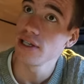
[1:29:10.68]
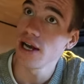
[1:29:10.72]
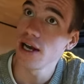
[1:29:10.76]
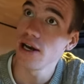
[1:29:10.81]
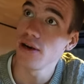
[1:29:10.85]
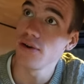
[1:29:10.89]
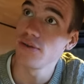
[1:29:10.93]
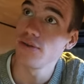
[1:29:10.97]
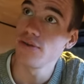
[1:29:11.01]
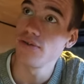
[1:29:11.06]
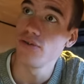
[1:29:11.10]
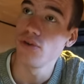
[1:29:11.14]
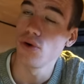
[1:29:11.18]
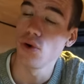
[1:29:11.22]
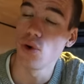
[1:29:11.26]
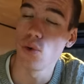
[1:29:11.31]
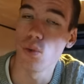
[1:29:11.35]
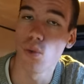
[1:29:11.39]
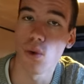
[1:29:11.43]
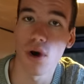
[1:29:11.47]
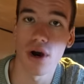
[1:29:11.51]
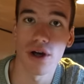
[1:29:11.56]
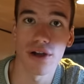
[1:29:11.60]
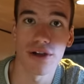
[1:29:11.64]
now for
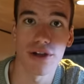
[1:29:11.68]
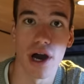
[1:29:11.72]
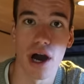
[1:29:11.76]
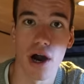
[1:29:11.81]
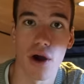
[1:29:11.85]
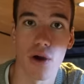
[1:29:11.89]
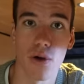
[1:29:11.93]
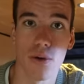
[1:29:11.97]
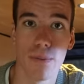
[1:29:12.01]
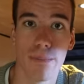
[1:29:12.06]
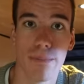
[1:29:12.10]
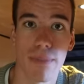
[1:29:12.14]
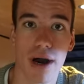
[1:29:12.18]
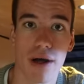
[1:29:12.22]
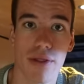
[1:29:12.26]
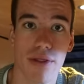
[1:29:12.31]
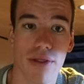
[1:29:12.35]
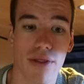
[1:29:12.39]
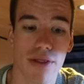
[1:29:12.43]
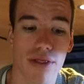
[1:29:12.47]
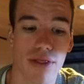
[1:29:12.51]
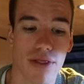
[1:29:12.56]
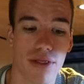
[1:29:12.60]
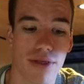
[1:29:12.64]
one whole
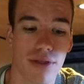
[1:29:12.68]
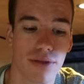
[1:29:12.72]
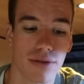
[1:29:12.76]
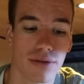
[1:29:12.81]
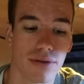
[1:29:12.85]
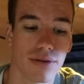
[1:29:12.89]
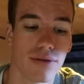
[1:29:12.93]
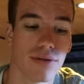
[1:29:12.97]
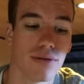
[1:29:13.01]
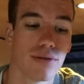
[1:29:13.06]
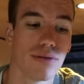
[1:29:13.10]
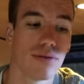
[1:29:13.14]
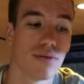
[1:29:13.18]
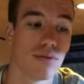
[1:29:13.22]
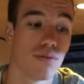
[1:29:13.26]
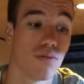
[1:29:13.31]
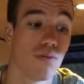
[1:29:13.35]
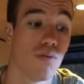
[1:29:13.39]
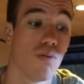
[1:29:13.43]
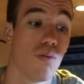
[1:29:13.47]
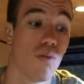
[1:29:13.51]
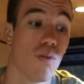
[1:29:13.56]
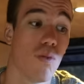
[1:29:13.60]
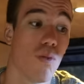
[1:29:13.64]
month.
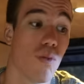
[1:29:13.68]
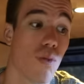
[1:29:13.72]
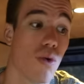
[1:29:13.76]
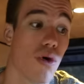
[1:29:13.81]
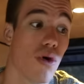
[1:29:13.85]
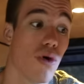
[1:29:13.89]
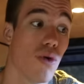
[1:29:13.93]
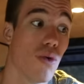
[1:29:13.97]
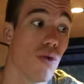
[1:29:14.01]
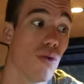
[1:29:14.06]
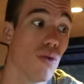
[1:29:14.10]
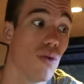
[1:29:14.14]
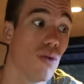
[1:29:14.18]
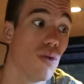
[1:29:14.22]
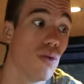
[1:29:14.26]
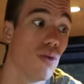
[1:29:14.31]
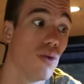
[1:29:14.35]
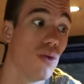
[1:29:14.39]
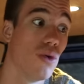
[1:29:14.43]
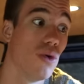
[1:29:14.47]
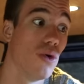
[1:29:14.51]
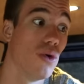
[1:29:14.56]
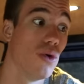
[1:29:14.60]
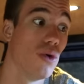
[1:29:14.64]
Whoa.
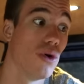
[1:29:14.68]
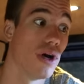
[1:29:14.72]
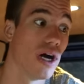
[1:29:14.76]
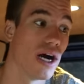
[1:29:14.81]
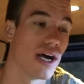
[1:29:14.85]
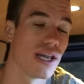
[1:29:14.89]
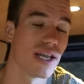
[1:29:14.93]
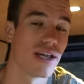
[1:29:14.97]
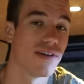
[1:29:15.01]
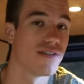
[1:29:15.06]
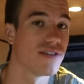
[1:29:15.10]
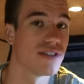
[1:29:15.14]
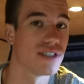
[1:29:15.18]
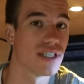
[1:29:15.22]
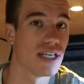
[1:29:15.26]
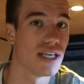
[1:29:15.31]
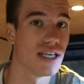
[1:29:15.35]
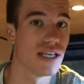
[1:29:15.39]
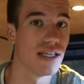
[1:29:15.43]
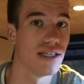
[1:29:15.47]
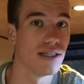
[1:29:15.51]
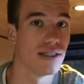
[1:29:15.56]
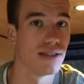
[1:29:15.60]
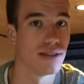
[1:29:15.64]
And I've
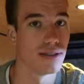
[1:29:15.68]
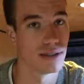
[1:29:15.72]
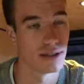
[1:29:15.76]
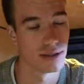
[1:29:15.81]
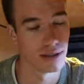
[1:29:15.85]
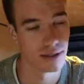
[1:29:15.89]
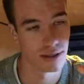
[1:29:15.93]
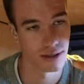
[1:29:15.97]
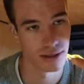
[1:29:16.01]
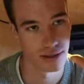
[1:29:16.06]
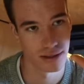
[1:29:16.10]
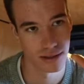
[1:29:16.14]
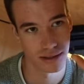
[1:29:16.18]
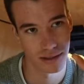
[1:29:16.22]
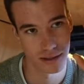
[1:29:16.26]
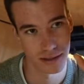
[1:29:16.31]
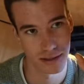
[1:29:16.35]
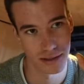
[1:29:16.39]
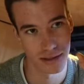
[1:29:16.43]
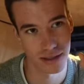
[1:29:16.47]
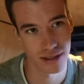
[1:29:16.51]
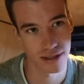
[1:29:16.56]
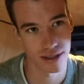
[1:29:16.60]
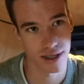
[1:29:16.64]
seen
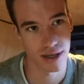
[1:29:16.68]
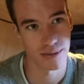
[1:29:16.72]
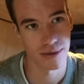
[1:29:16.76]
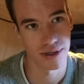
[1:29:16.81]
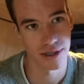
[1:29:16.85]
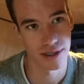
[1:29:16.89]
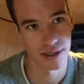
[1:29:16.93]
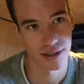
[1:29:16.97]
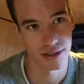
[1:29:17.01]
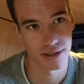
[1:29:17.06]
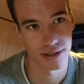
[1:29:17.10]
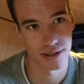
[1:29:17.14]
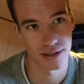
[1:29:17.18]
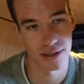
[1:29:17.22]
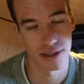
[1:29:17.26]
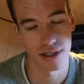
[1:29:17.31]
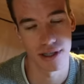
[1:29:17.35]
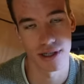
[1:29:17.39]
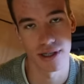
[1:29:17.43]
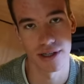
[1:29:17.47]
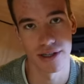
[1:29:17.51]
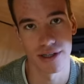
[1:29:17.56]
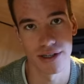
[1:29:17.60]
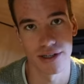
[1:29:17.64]
summer
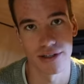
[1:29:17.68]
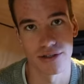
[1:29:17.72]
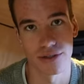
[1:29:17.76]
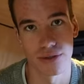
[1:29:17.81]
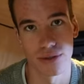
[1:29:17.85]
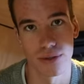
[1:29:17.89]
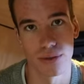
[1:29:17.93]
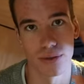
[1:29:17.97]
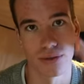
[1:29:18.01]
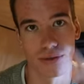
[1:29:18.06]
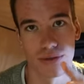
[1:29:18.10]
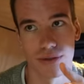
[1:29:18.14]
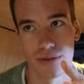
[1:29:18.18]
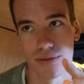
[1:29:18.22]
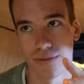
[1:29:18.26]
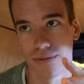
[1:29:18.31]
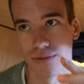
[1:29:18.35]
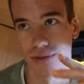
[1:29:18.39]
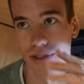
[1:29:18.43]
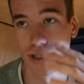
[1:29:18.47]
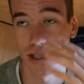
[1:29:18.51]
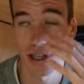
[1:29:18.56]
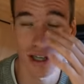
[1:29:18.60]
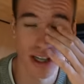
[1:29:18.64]
turn into
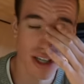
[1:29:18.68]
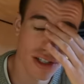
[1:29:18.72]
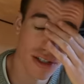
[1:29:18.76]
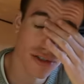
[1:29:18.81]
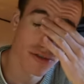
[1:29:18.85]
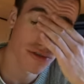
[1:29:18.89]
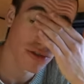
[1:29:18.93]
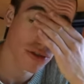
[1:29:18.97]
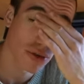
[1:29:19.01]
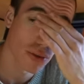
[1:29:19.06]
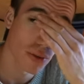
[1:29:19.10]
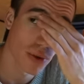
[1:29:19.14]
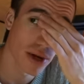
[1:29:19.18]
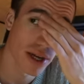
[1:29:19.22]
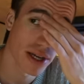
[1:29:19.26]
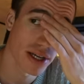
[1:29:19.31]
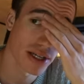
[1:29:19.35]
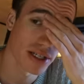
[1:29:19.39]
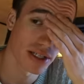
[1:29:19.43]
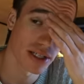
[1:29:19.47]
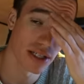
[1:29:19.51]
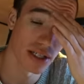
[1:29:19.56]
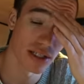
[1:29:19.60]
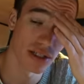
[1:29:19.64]
autumn. The last few
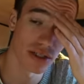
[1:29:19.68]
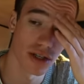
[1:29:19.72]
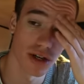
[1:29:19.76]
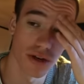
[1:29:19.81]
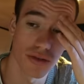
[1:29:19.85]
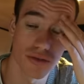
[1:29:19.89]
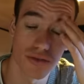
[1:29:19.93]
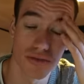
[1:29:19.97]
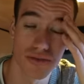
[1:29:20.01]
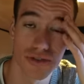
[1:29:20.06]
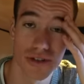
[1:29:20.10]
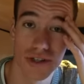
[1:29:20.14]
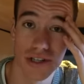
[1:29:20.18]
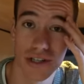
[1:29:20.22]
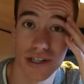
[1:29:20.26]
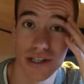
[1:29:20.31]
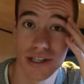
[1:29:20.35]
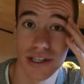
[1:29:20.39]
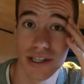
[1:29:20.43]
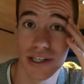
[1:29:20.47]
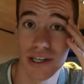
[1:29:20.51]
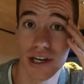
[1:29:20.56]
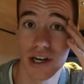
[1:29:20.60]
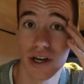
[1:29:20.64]
weeks it has got
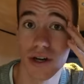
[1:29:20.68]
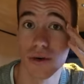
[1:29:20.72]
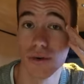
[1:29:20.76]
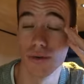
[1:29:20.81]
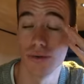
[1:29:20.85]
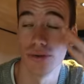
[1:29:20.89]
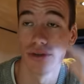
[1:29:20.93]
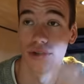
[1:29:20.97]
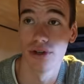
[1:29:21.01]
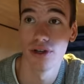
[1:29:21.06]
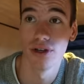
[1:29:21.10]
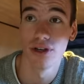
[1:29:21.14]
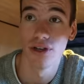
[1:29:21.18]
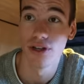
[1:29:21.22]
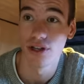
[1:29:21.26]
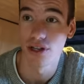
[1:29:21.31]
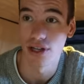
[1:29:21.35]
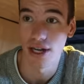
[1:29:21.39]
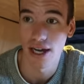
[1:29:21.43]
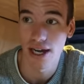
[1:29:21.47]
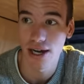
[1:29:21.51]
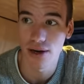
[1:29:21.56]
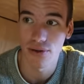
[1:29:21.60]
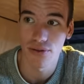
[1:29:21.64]
really cold.
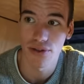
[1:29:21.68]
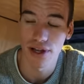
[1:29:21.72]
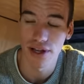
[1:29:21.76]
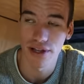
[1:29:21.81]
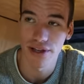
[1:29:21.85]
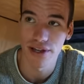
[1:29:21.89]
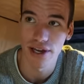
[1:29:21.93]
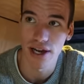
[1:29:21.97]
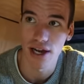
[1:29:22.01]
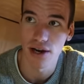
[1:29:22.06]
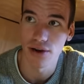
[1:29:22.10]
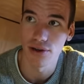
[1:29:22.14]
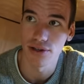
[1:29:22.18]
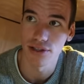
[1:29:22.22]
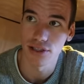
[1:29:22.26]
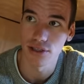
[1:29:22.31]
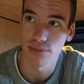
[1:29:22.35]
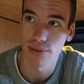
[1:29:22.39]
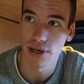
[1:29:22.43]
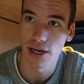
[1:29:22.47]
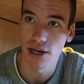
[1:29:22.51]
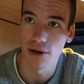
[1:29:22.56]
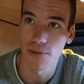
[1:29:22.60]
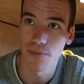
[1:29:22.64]
Like out there now it's
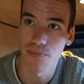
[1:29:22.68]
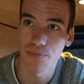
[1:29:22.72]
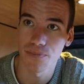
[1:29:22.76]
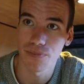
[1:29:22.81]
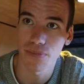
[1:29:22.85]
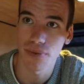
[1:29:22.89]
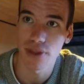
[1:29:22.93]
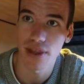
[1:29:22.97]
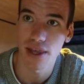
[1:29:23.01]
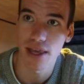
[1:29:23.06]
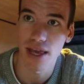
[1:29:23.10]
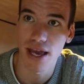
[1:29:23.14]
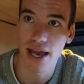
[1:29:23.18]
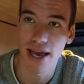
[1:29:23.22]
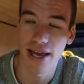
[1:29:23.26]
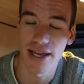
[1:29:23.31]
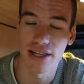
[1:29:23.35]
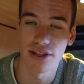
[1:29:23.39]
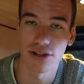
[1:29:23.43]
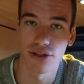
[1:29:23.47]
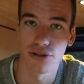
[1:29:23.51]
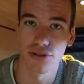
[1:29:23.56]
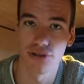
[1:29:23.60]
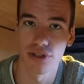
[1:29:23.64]
about
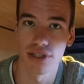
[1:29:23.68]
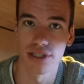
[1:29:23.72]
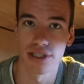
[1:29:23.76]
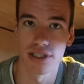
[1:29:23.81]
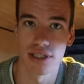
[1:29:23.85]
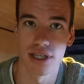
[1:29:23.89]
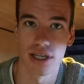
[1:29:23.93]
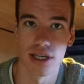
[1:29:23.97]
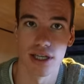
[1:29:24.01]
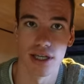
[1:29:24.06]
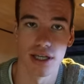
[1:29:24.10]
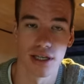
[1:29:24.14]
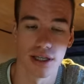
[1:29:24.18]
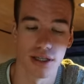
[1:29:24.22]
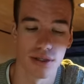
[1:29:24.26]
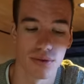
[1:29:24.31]
8°C.